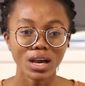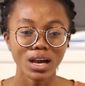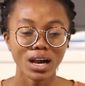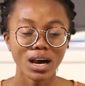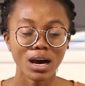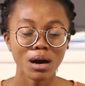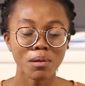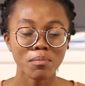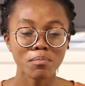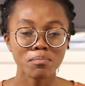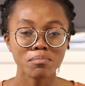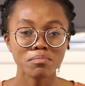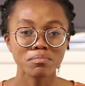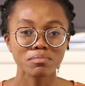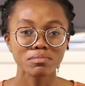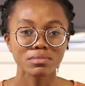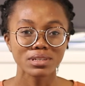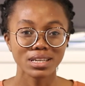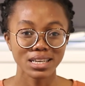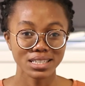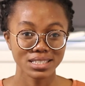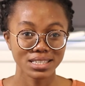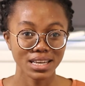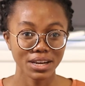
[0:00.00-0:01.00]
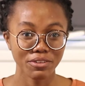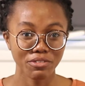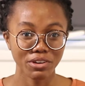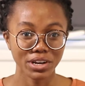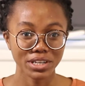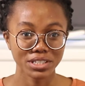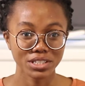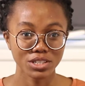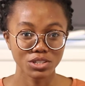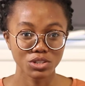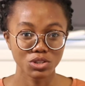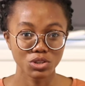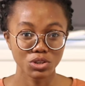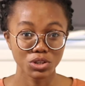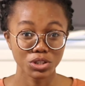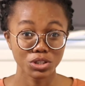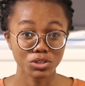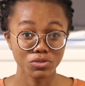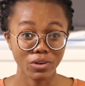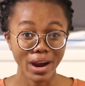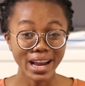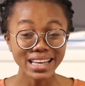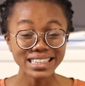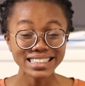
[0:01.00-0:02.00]
um, let's get right into
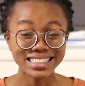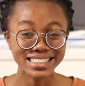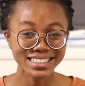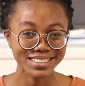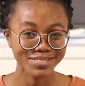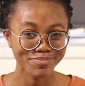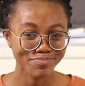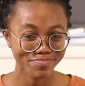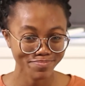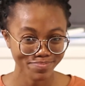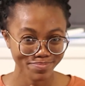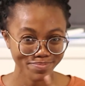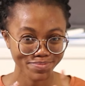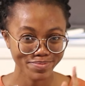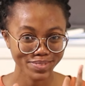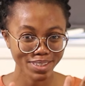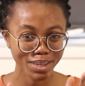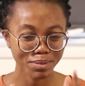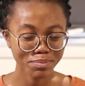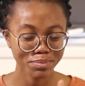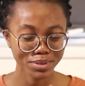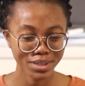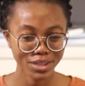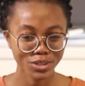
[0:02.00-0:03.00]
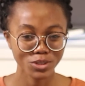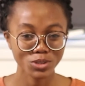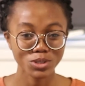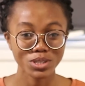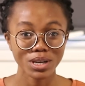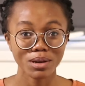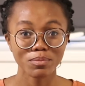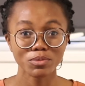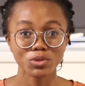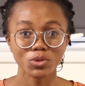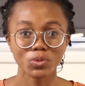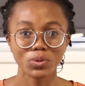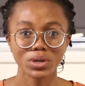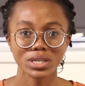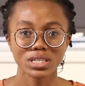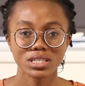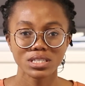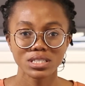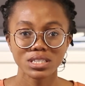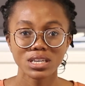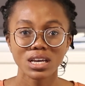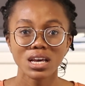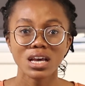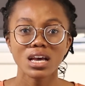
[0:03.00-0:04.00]
it, right? Yep, no time to
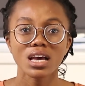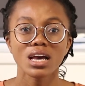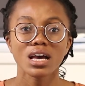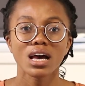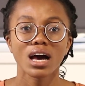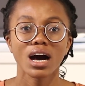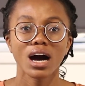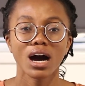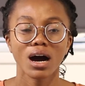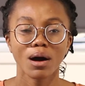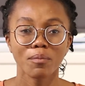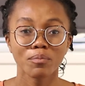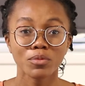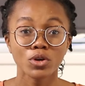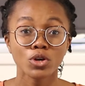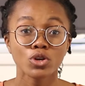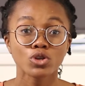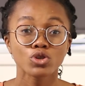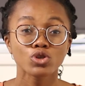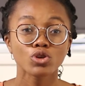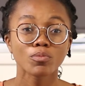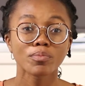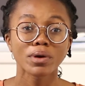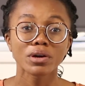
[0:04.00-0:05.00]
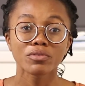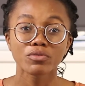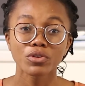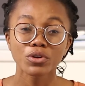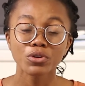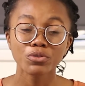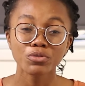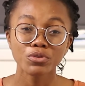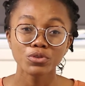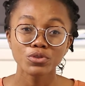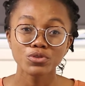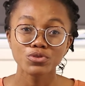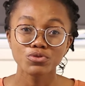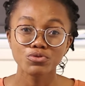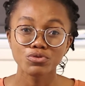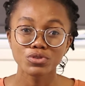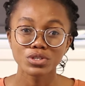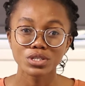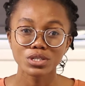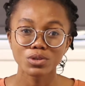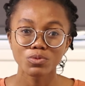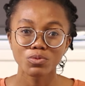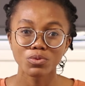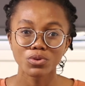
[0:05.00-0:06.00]
waste. Um, so my very first
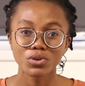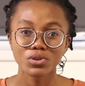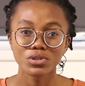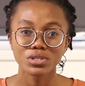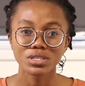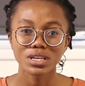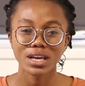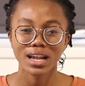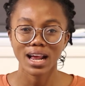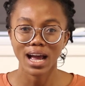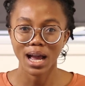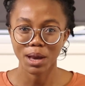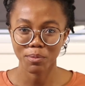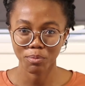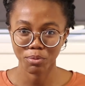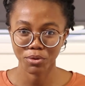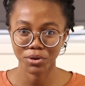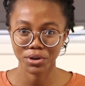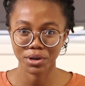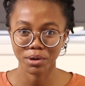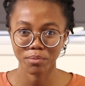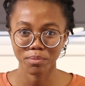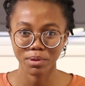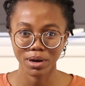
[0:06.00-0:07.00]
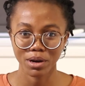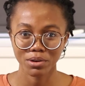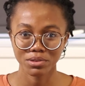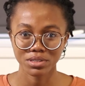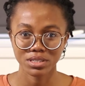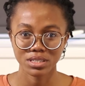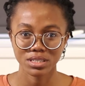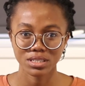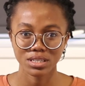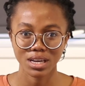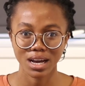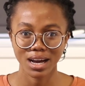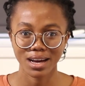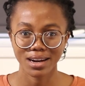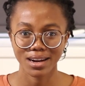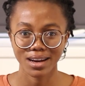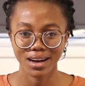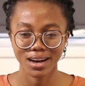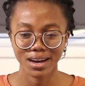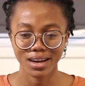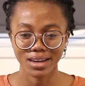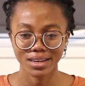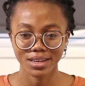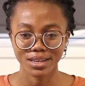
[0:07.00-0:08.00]
reason was I prayed about it and
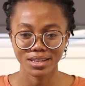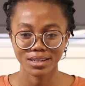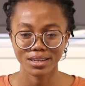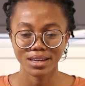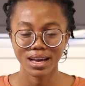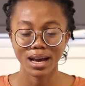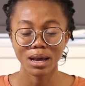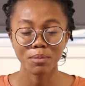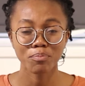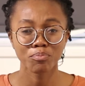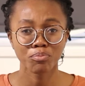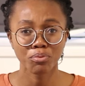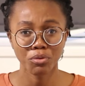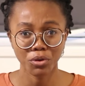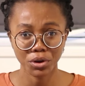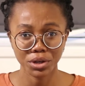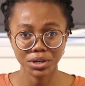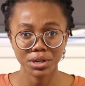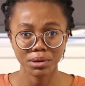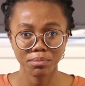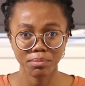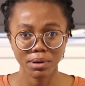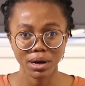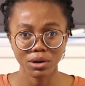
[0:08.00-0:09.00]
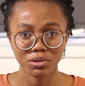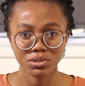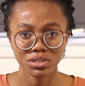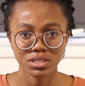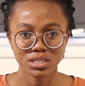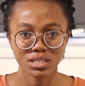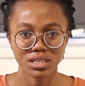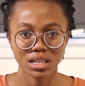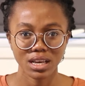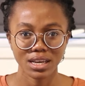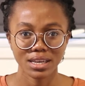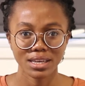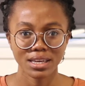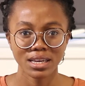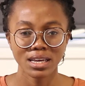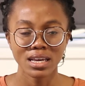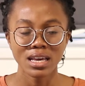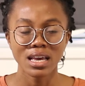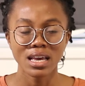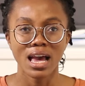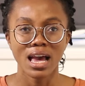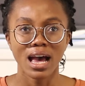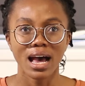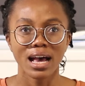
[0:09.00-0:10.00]
I, I prayed about it like
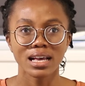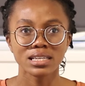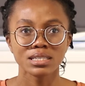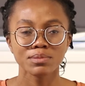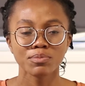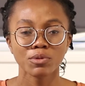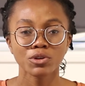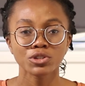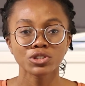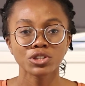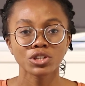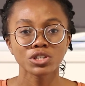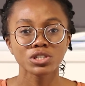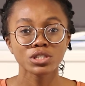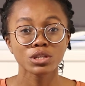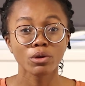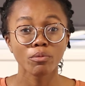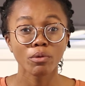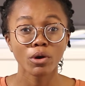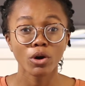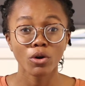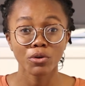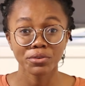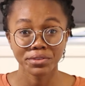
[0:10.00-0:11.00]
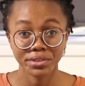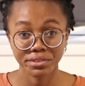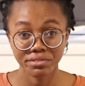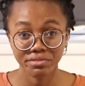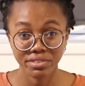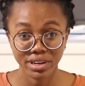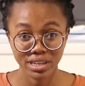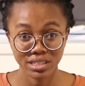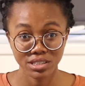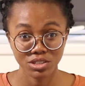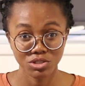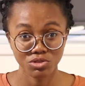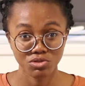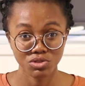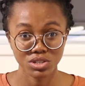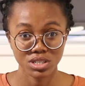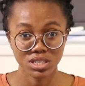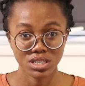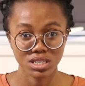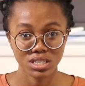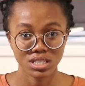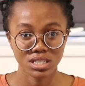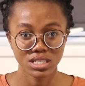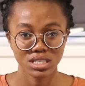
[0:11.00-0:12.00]
as much as there were other valid
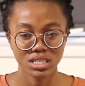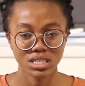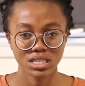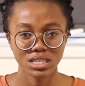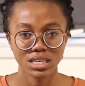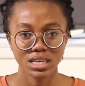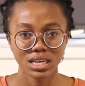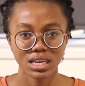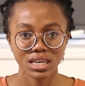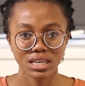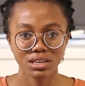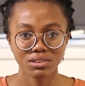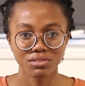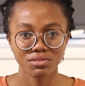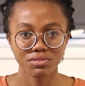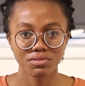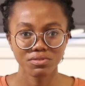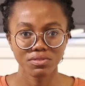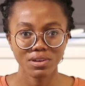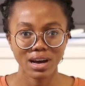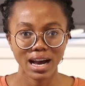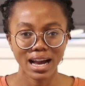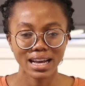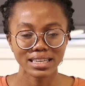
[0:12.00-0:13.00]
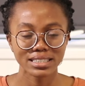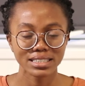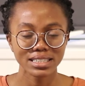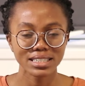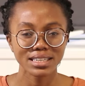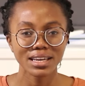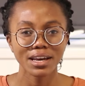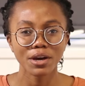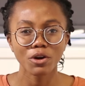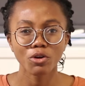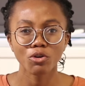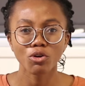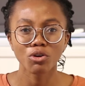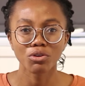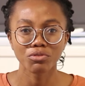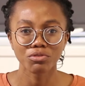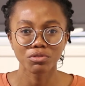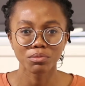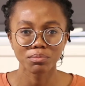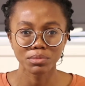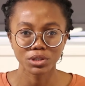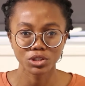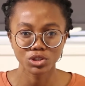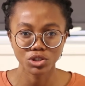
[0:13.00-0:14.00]
reasons if I didn't get a
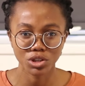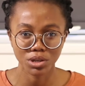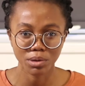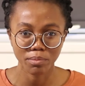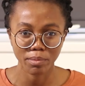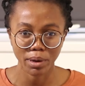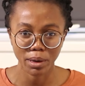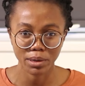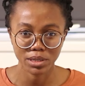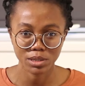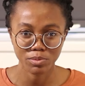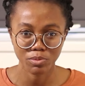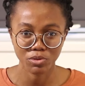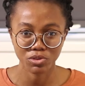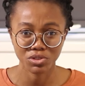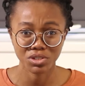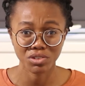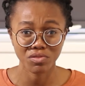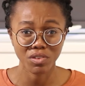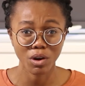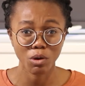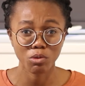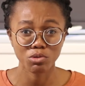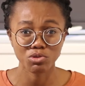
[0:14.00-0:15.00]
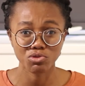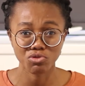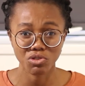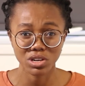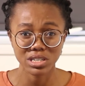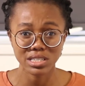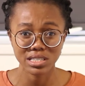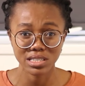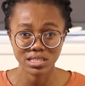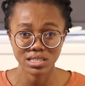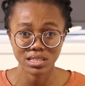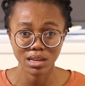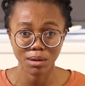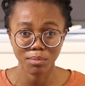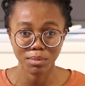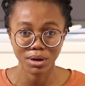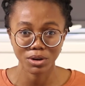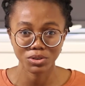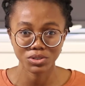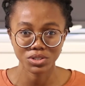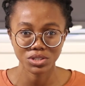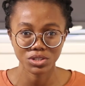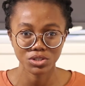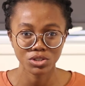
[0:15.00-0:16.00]
confirmation in my spirit, if I was restless
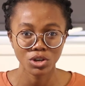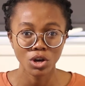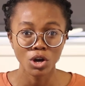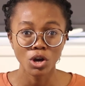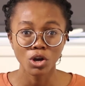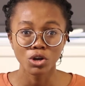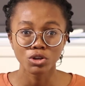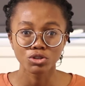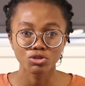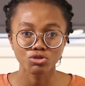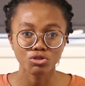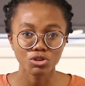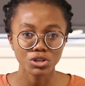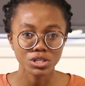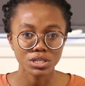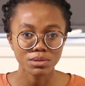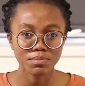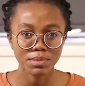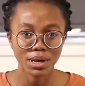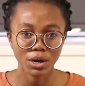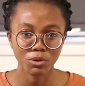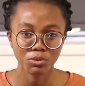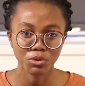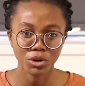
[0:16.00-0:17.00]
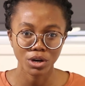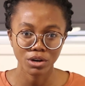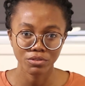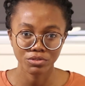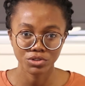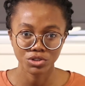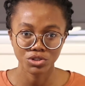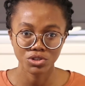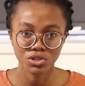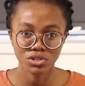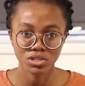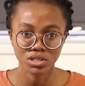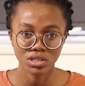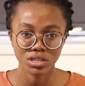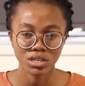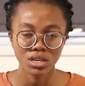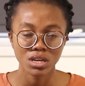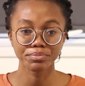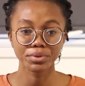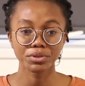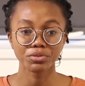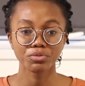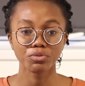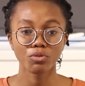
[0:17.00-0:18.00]
about it, trust me, I would not have chosen.
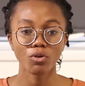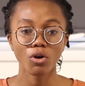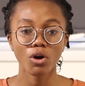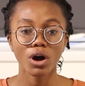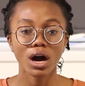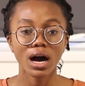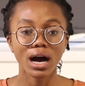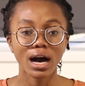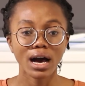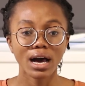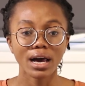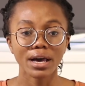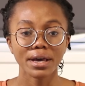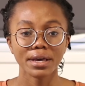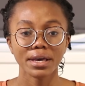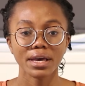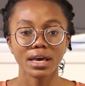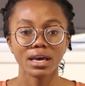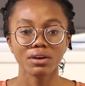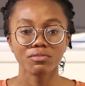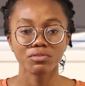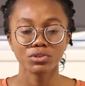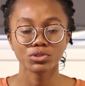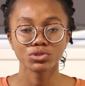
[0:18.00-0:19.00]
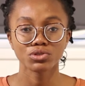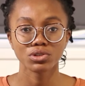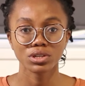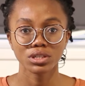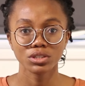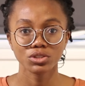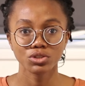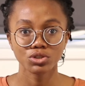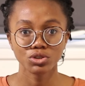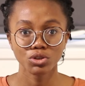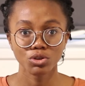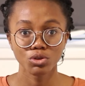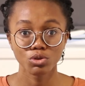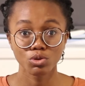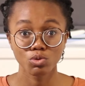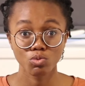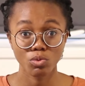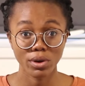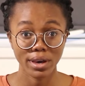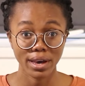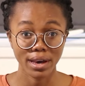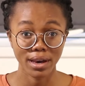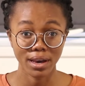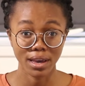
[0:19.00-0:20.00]
Before I eventually chose
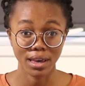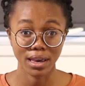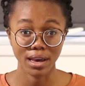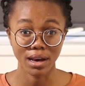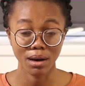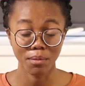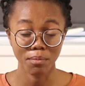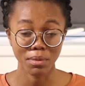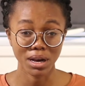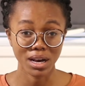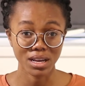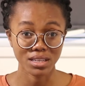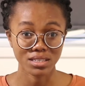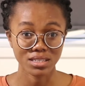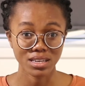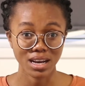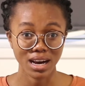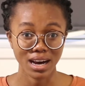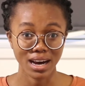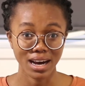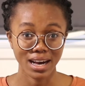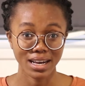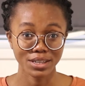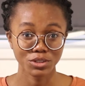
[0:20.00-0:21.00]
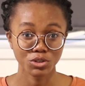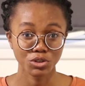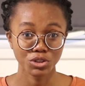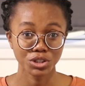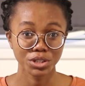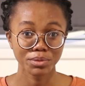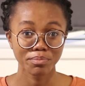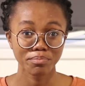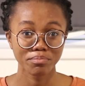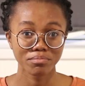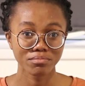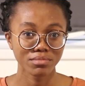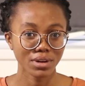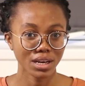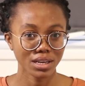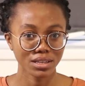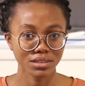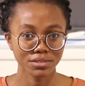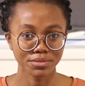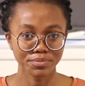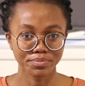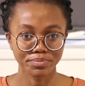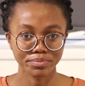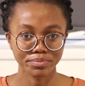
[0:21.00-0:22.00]
where I am at, I had already like